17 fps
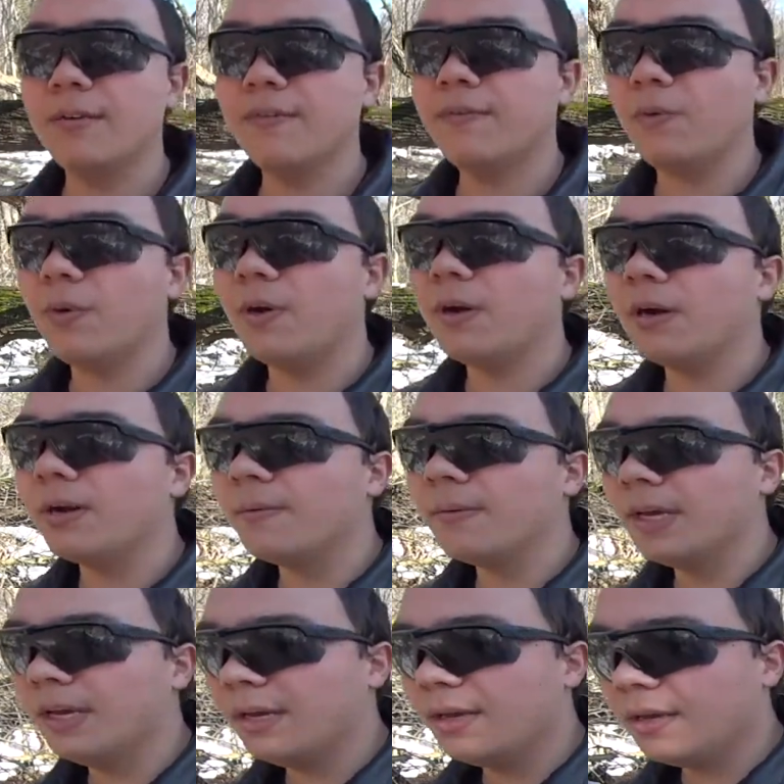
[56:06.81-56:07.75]
for
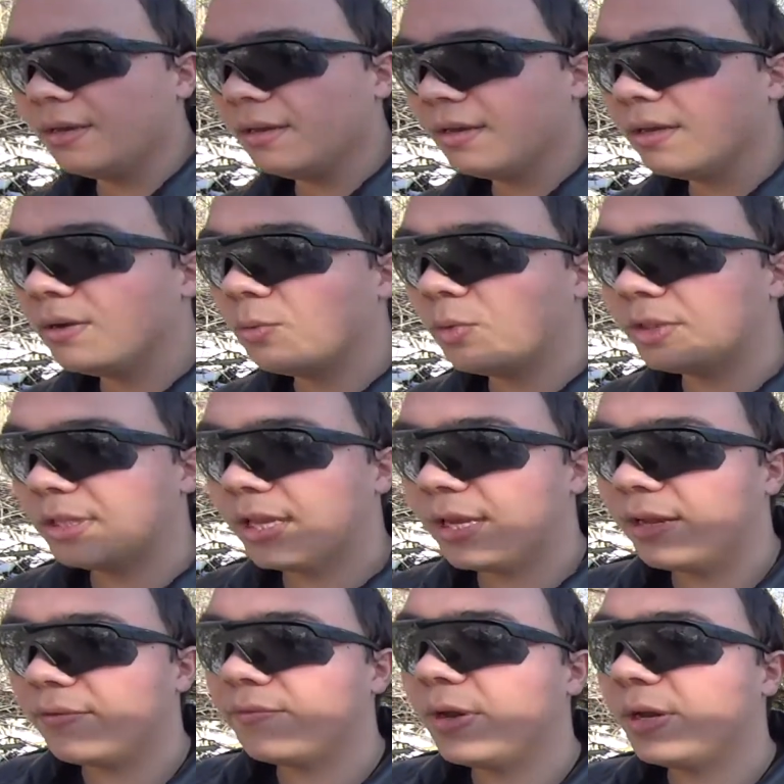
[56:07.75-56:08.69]
what they
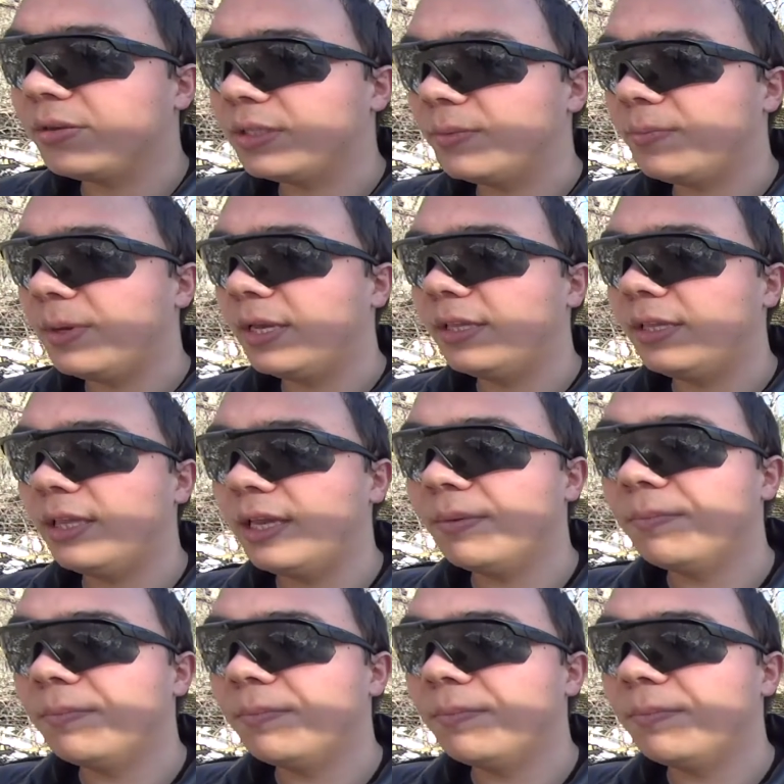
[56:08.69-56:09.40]
have found to be the